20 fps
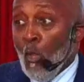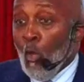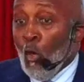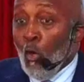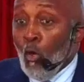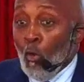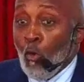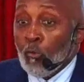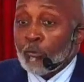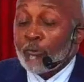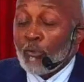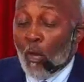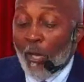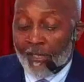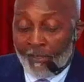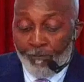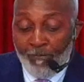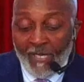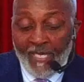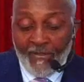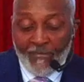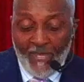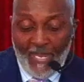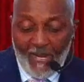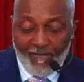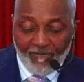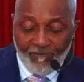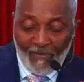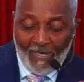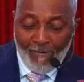Who's going to be
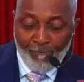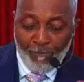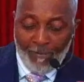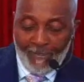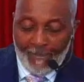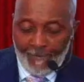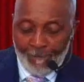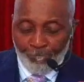there for me?